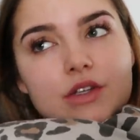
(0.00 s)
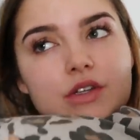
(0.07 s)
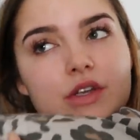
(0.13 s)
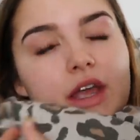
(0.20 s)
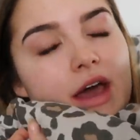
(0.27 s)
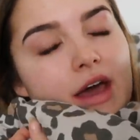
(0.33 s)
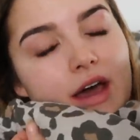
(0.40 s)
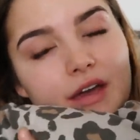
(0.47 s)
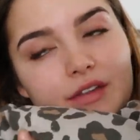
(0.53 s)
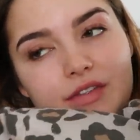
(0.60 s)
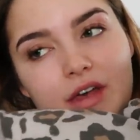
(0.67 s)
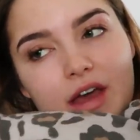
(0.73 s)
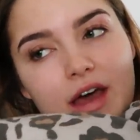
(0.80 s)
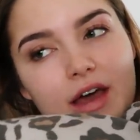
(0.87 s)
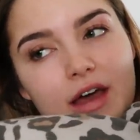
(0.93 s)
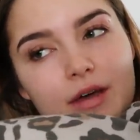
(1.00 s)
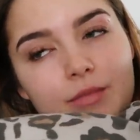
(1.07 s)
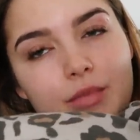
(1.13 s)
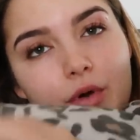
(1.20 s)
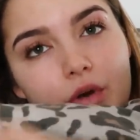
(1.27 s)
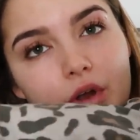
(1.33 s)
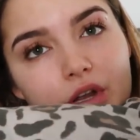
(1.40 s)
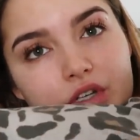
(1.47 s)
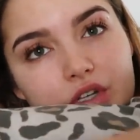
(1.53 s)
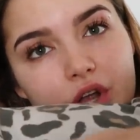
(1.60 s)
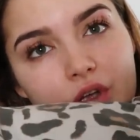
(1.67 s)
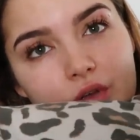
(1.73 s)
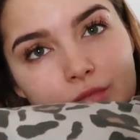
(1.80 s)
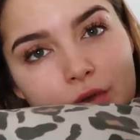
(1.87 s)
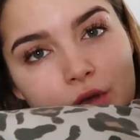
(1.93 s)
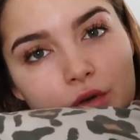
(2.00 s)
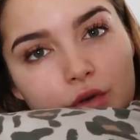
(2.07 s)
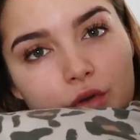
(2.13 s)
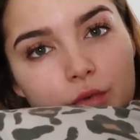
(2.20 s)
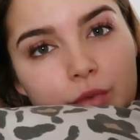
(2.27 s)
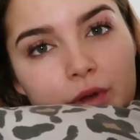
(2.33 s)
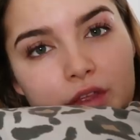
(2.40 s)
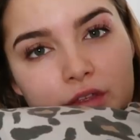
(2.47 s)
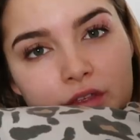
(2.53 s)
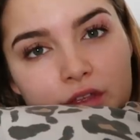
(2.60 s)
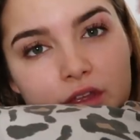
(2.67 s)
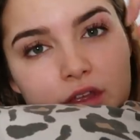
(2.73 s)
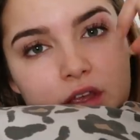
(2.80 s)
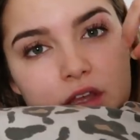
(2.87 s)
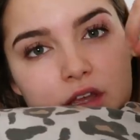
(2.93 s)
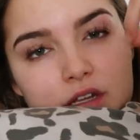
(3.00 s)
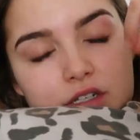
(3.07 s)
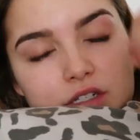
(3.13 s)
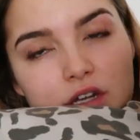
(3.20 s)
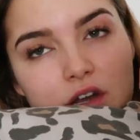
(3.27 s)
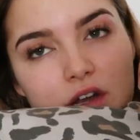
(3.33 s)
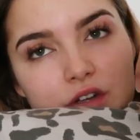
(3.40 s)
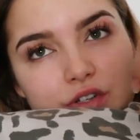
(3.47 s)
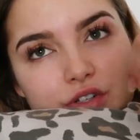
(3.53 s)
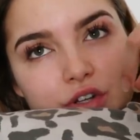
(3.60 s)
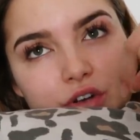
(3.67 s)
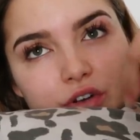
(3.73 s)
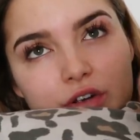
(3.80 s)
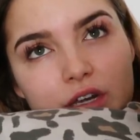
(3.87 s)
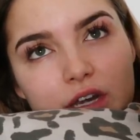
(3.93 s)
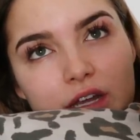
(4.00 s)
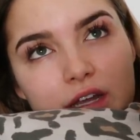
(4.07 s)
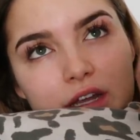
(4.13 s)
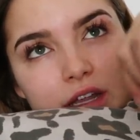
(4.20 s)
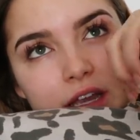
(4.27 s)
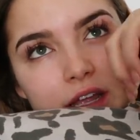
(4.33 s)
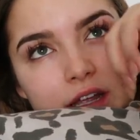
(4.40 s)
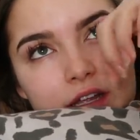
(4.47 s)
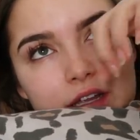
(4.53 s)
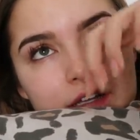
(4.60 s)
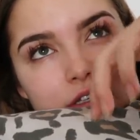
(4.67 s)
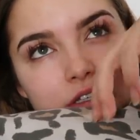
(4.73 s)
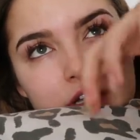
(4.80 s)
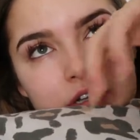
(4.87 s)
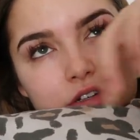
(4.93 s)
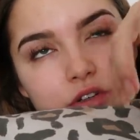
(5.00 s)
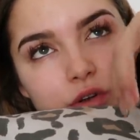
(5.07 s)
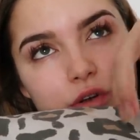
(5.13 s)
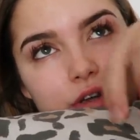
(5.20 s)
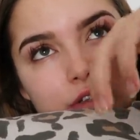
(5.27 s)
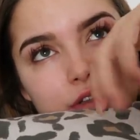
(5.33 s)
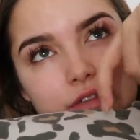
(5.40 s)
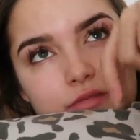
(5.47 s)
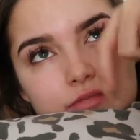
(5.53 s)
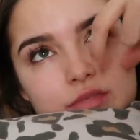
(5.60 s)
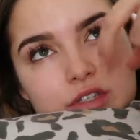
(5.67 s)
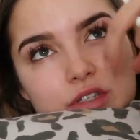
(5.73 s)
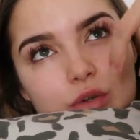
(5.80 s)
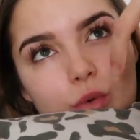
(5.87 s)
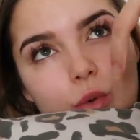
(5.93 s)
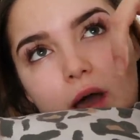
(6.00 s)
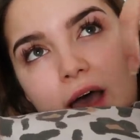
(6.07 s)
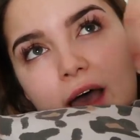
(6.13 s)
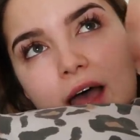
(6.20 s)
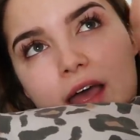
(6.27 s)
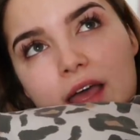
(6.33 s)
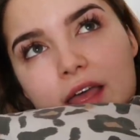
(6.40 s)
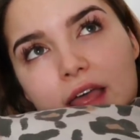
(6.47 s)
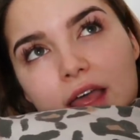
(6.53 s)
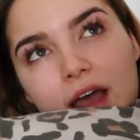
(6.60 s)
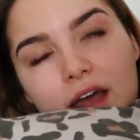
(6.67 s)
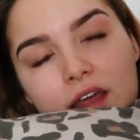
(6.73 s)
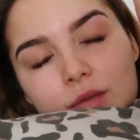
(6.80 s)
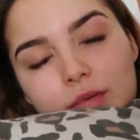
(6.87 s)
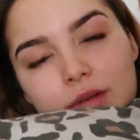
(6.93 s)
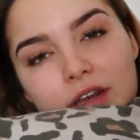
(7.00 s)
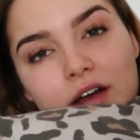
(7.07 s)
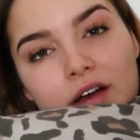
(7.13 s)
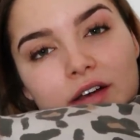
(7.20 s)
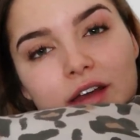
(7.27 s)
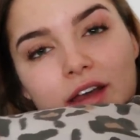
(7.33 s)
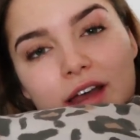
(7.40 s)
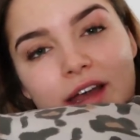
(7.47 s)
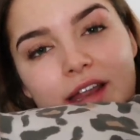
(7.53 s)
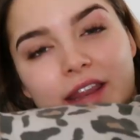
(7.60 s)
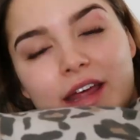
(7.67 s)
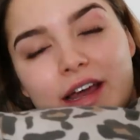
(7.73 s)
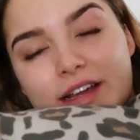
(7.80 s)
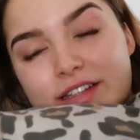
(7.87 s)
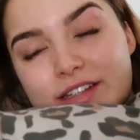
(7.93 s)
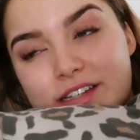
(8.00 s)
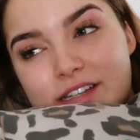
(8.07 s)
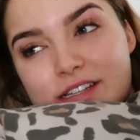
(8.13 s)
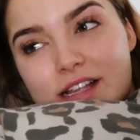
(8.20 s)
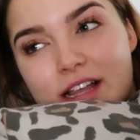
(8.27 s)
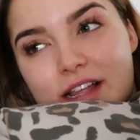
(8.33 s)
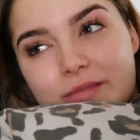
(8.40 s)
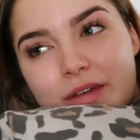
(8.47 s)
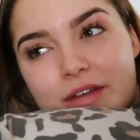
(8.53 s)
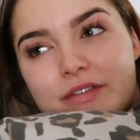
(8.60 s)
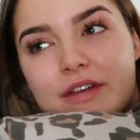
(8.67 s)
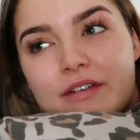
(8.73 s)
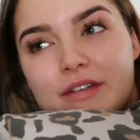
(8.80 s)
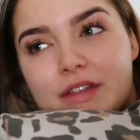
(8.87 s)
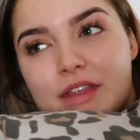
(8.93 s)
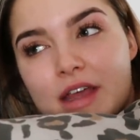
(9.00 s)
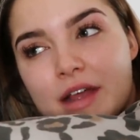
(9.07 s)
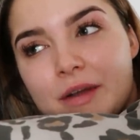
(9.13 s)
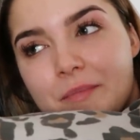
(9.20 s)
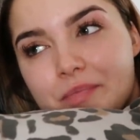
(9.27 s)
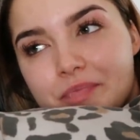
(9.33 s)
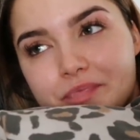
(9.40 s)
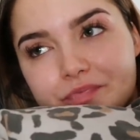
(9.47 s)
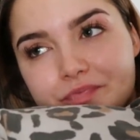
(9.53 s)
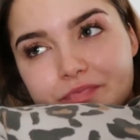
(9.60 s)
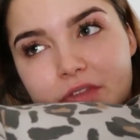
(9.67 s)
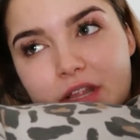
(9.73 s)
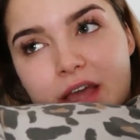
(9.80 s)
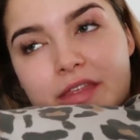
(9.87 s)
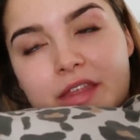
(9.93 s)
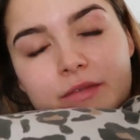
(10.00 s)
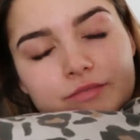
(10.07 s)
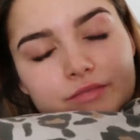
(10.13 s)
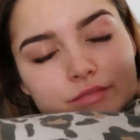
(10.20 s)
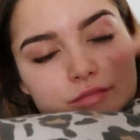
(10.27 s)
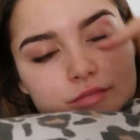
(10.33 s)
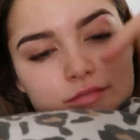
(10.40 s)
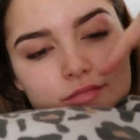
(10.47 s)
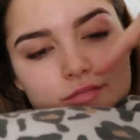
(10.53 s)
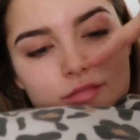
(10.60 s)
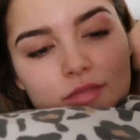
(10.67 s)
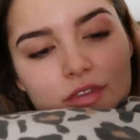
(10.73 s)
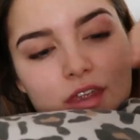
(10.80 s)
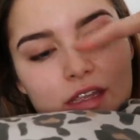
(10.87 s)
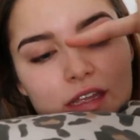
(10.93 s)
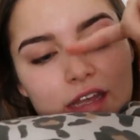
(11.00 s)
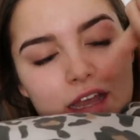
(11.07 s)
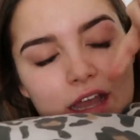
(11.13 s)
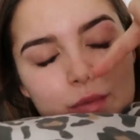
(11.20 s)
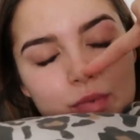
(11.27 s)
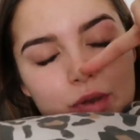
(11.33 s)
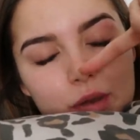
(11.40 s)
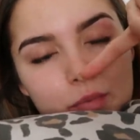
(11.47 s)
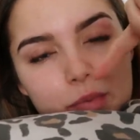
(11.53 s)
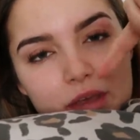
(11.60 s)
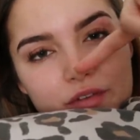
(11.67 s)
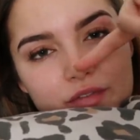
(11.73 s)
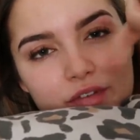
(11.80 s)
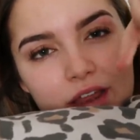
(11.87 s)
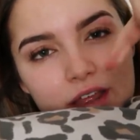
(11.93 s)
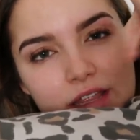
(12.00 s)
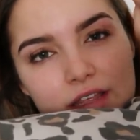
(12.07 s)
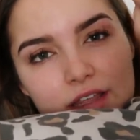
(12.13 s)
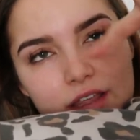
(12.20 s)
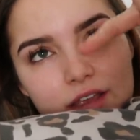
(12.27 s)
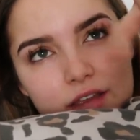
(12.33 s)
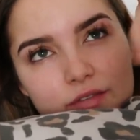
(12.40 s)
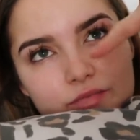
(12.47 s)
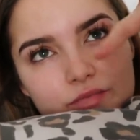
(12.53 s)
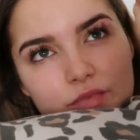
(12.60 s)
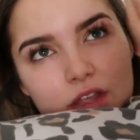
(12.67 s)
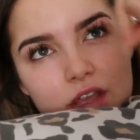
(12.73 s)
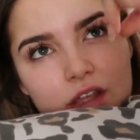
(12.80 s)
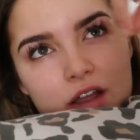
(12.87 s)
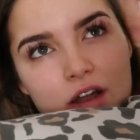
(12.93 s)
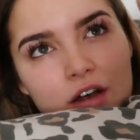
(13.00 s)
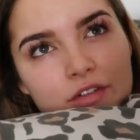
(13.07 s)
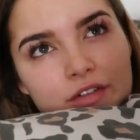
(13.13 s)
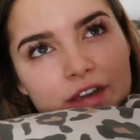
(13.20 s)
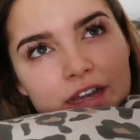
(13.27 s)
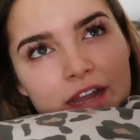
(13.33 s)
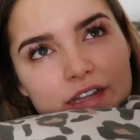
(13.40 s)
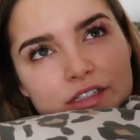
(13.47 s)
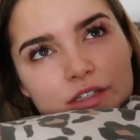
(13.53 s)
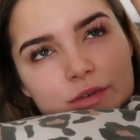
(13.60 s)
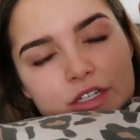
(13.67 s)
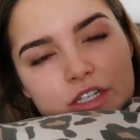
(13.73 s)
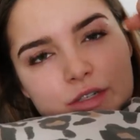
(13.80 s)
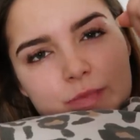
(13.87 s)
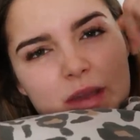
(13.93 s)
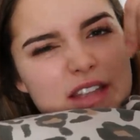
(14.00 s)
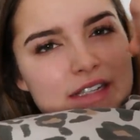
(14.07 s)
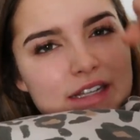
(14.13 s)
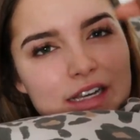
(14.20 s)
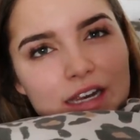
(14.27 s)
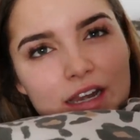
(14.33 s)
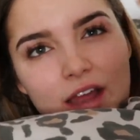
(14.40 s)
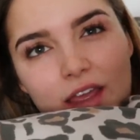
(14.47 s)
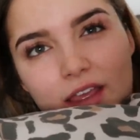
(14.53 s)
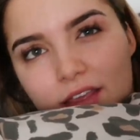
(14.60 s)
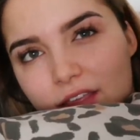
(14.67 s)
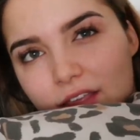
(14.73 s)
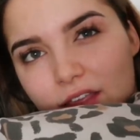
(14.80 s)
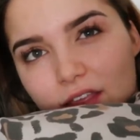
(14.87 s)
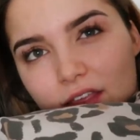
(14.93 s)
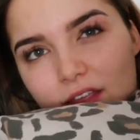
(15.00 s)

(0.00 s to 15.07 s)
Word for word: So yeah, I had that porridge oat milk with dark chocolate, like a dark chocolate square and a banana, and that is just like my favourite thing. And then I put a bit of like agave nectar, which is basically like,